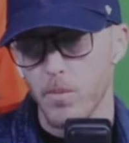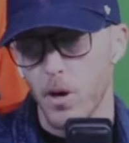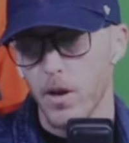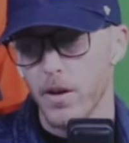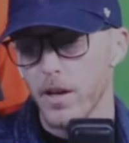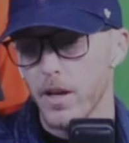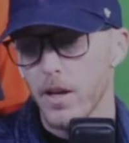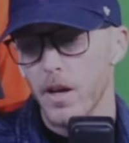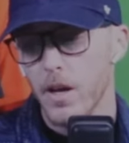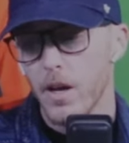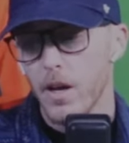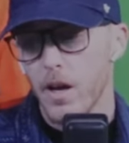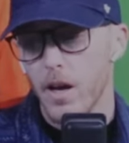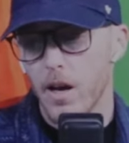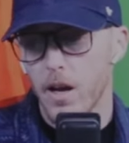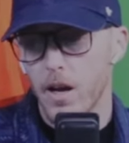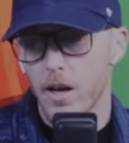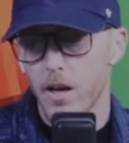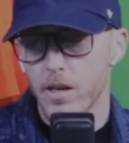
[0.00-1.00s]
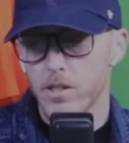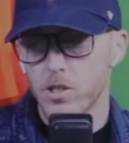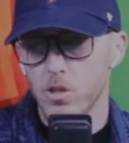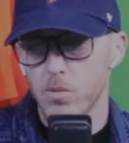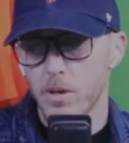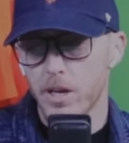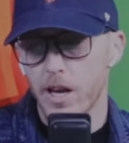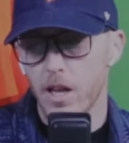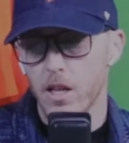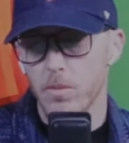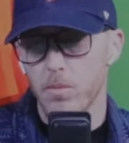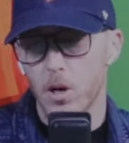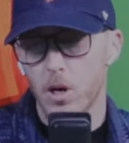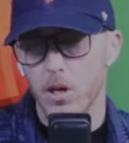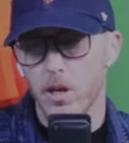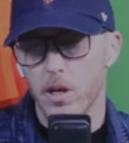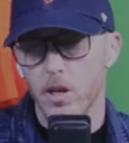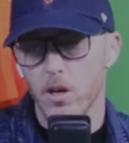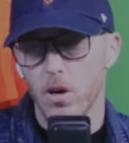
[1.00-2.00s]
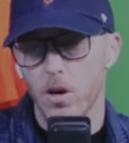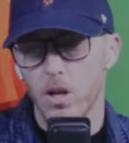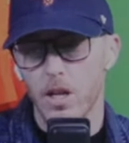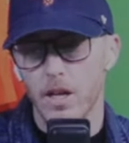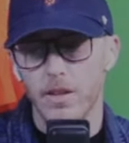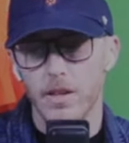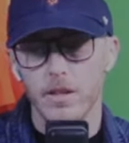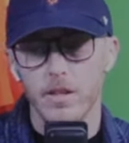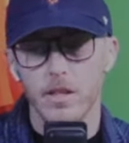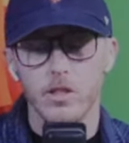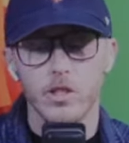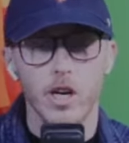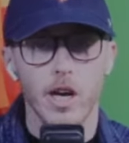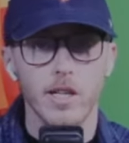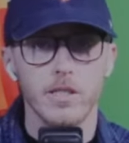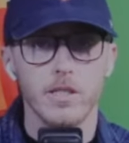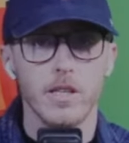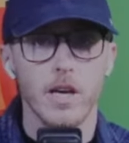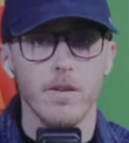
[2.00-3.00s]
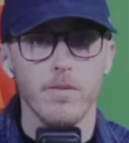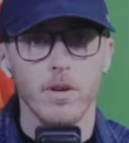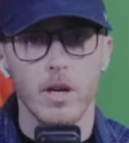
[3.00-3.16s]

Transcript: But assuming Hellebuck in goal, I think the Jets have